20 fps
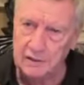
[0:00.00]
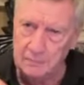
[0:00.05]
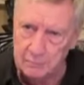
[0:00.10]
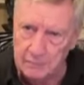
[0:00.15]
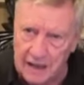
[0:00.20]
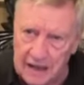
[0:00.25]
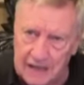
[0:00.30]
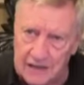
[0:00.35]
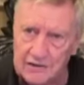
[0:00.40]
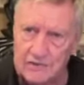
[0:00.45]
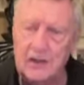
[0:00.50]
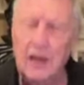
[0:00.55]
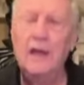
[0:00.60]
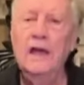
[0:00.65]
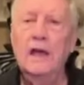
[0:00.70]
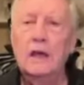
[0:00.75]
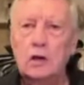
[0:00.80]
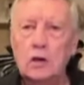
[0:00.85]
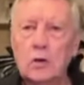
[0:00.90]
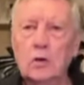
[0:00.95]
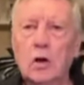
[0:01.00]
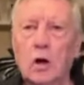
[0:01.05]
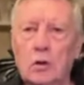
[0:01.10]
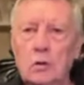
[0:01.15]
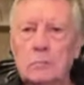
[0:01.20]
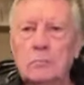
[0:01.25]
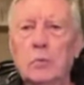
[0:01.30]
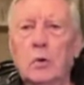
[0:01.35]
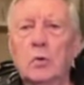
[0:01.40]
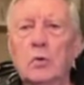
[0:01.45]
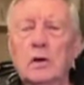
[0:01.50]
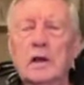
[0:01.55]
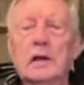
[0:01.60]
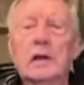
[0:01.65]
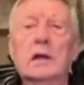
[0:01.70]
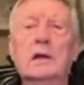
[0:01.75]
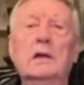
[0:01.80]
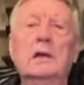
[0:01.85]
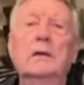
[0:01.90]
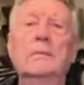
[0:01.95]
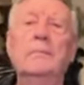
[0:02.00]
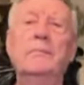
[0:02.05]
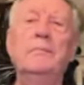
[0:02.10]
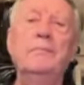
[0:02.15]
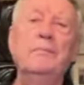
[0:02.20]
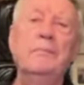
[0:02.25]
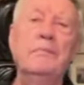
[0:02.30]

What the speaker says: It means you're not born again.